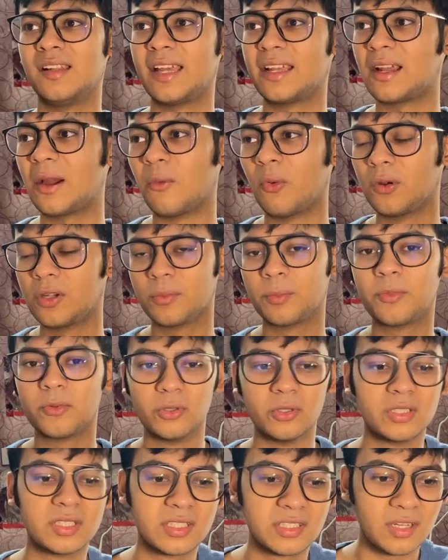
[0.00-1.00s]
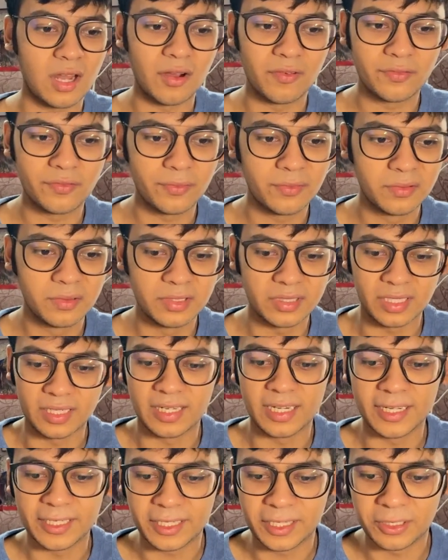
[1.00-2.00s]
Like, I want to post stuff
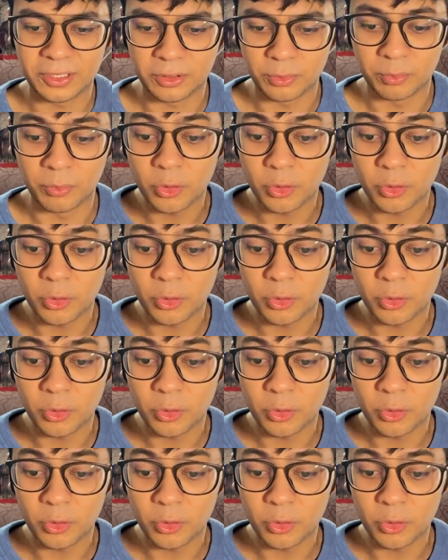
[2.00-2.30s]
related to,